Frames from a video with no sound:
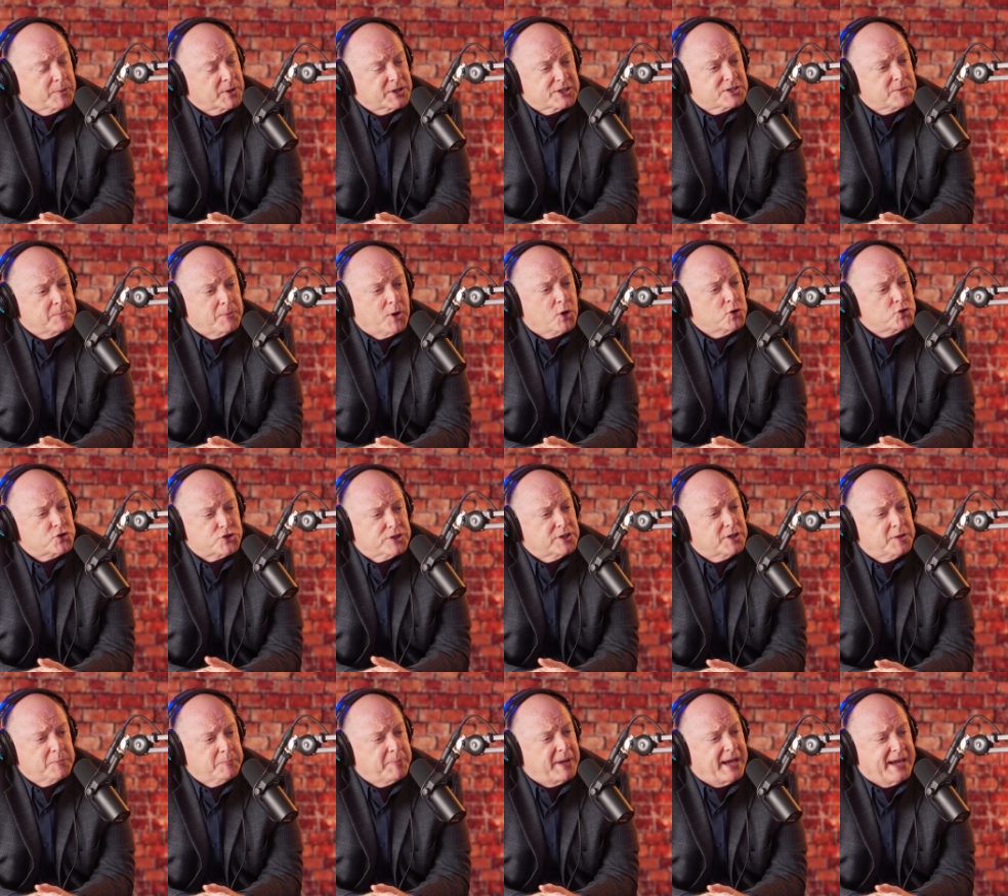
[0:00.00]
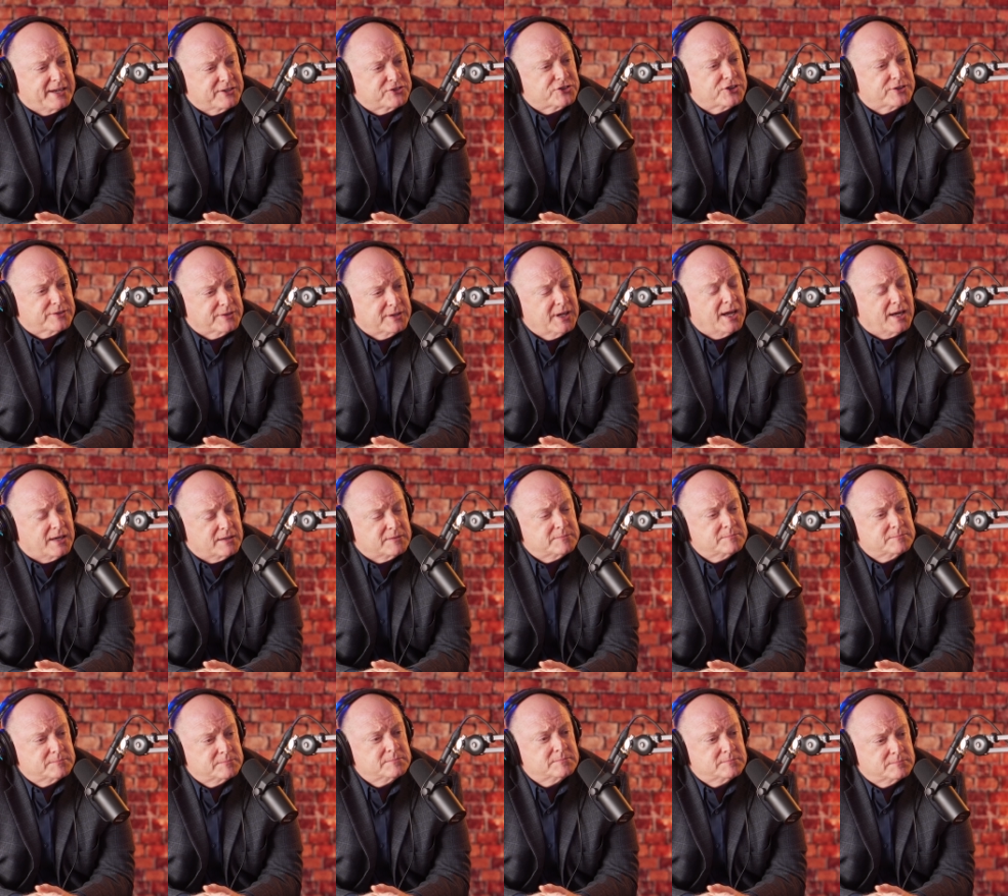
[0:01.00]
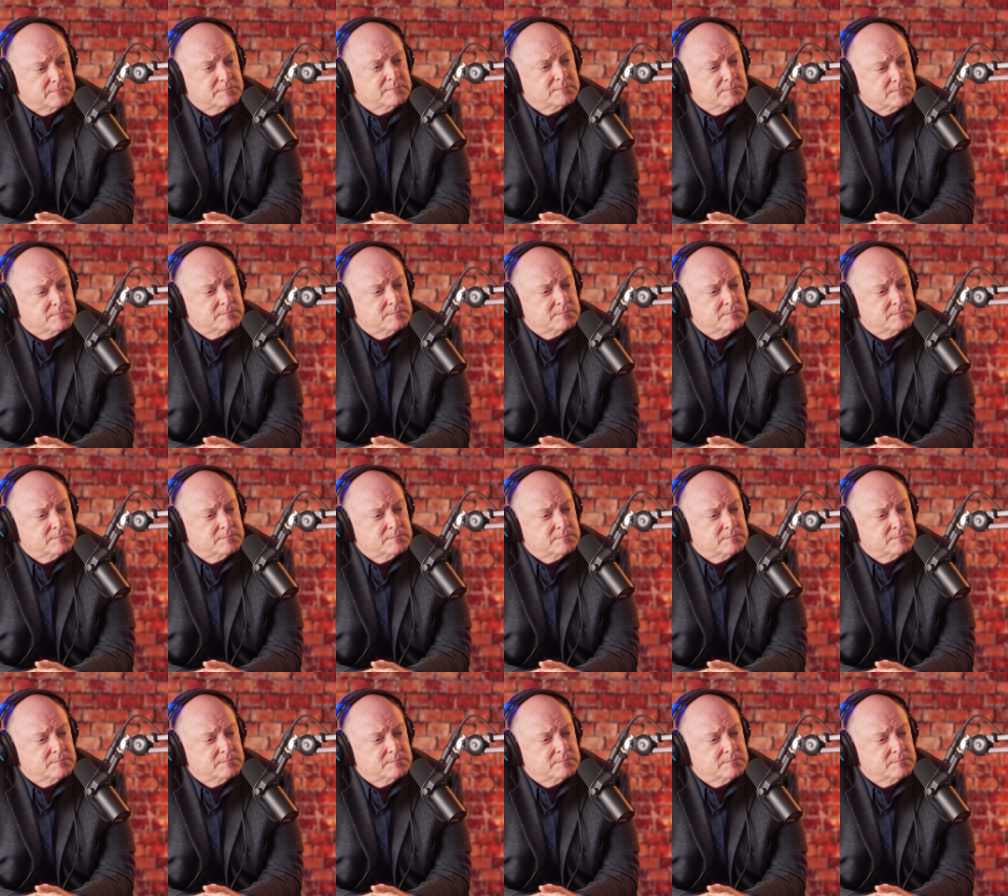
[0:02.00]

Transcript: who brings can relate. emotion and passion, yeah. right? And